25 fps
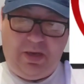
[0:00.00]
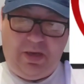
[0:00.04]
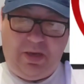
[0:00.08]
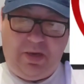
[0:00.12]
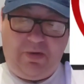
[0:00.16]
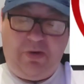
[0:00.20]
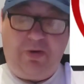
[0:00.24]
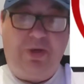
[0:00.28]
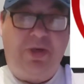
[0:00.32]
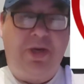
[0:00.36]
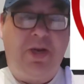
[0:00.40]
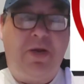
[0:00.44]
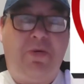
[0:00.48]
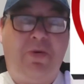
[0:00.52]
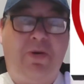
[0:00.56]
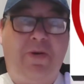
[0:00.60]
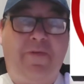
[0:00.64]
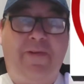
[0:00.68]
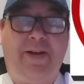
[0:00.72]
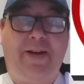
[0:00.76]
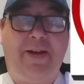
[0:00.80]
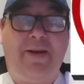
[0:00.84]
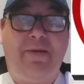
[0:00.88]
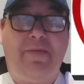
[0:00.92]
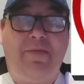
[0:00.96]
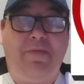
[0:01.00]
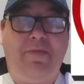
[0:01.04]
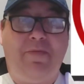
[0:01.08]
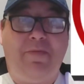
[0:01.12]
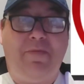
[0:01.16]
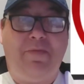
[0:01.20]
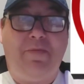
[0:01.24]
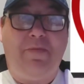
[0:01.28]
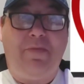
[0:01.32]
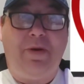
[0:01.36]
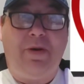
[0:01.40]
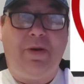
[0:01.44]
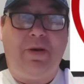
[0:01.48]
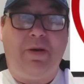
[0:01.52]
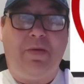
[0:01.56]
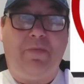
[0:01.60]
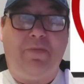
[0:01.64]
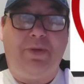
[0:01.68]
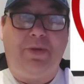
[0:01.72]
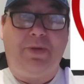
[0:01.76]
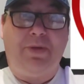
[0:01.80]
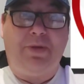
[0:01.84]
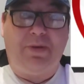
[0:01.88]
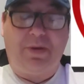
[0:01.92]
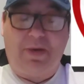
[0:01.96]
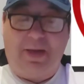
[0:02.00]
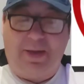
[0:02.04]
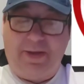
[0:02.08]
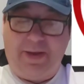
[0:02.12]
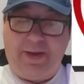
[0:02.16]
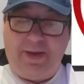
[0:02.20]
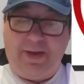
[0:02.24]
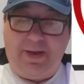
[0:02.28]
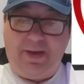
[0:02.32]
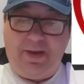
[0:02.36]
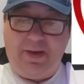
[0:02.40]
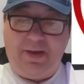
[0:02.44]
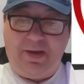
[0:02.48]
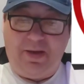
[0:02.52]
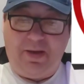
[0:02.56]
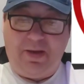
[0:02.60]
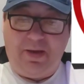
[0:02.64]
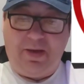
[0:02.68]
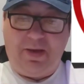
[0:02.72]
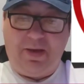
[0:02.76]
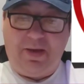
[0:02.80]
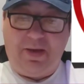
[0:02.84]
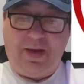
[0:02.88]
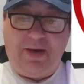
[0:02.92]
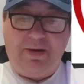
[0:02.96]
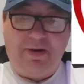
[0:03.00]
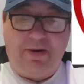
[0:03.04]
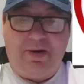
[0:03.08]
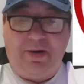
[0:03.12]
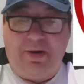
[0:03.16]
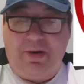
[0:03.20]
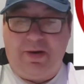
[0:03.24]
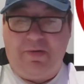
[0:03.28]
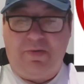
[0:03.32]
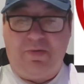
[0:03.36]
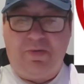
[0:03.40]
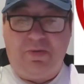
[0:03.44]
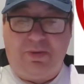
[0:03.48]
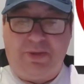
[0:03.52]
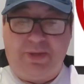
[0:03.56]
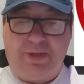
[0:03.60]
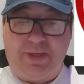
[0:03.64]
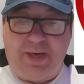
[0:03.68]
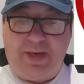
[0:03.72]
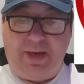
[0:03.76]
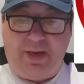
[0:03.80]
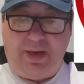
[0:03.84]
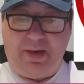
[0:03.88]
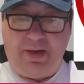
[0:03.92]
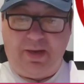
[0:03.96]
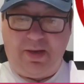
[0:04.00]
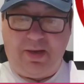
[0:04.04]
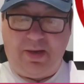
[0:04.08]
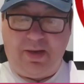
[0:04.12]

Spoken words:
just down to find clubs, I think. I don't know, we'll see.